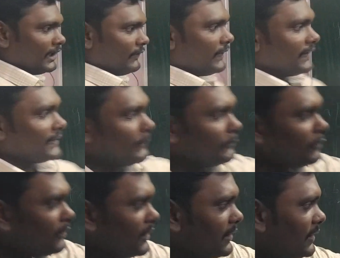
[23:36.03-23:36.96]
If I
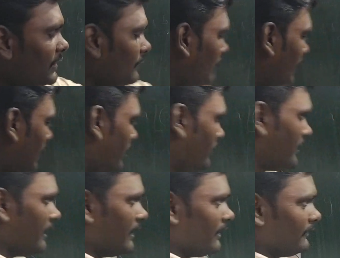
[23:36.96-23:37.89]
substituted this
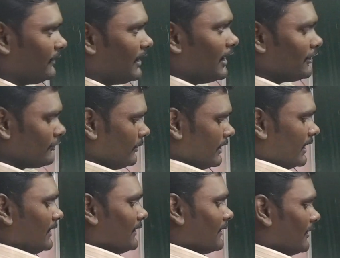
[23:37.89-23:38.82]
value here, also
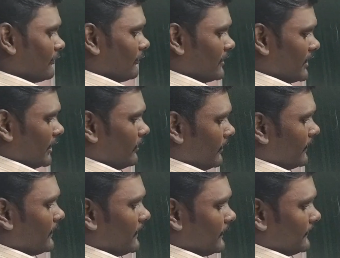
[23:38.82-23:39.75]
del is also 0,
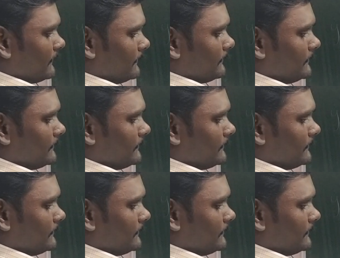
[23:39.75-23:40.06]
is it?